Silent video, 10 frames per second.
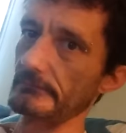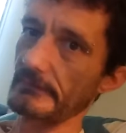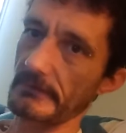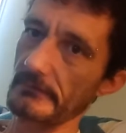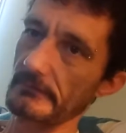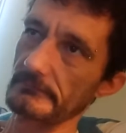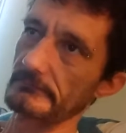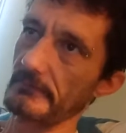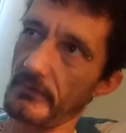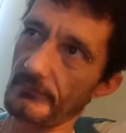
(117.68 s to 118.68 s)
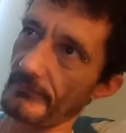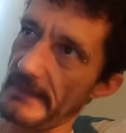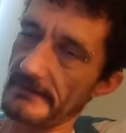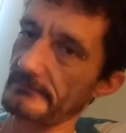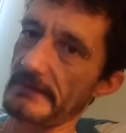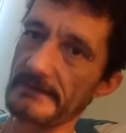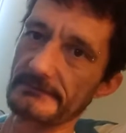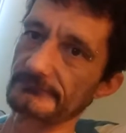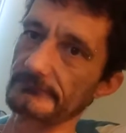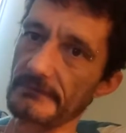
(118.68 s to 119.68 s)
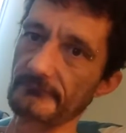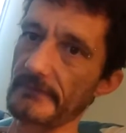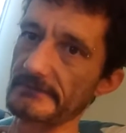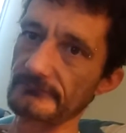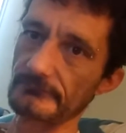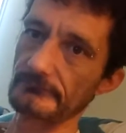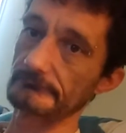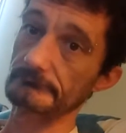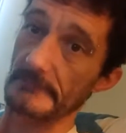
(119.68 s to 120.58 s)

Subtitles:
the, all that kind of stuff that's